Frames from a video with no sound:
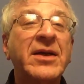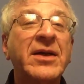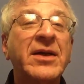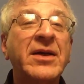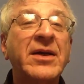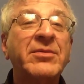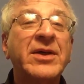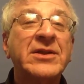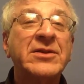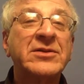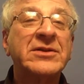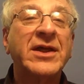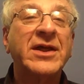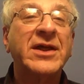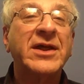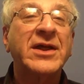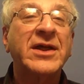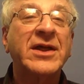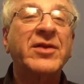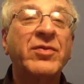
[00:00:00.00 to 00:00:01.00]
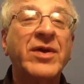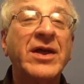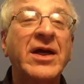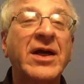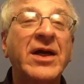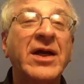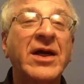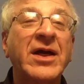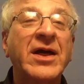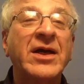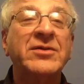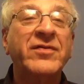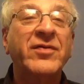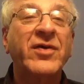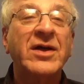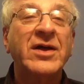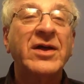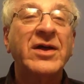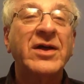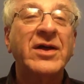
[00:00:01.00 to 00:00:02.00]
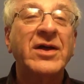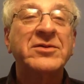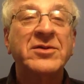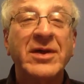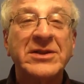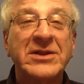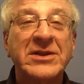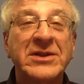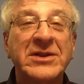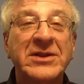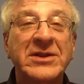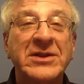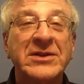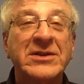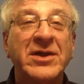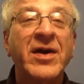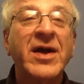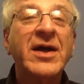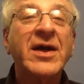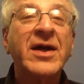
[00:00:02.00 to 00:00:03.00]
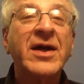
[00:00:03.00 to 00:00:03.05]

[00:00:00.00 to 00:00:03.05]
but there's like 300 or 400 questions, so